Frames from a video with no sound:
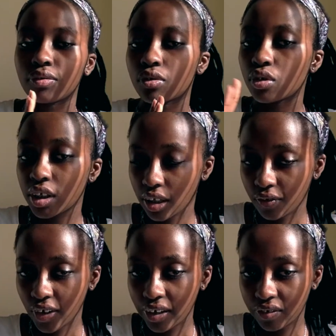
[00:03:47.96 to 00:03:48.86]
Those are the
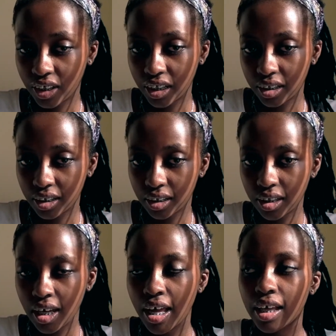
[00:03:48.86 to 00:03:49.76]
5 days.
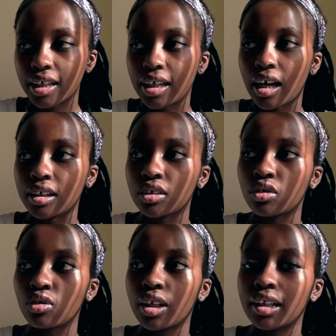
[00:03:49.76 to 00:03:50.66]
Yeah,
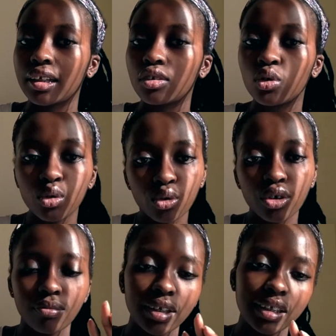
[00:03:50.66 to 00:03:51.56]
so then the 2
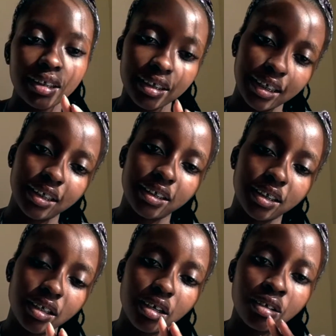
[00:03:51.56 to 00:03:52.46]
remaining days
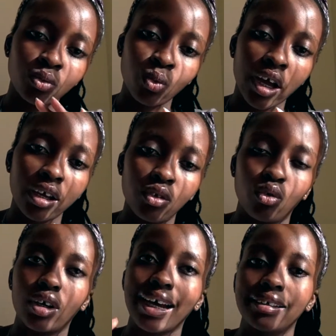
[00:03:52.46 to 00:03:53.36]
is where you
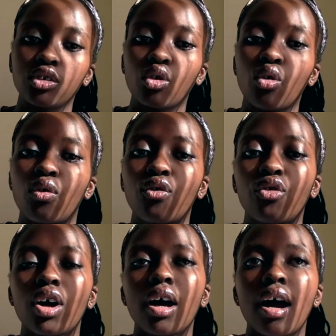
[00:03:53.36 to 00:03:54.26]
cut off
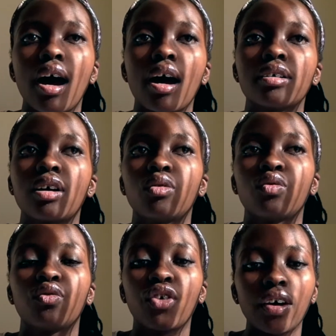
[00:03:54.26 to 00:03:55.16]

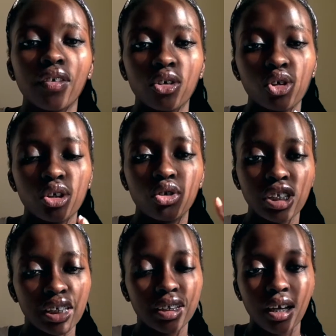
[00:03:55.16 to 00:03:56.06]
around 500 to
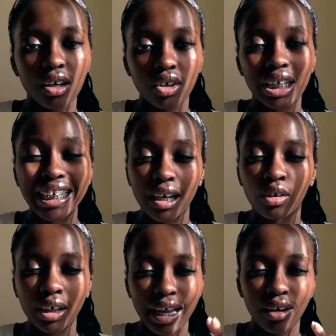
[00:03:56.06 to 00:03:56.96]
600
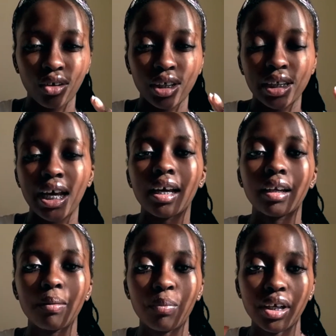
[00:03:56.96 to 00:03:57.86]
kilocalories
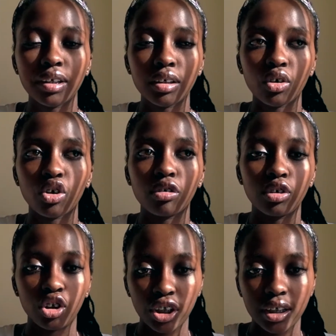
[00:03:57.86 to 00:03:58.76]
depending on
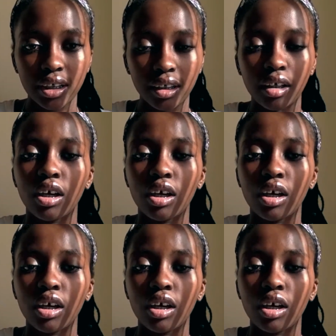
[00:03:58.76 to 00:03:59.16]
gender.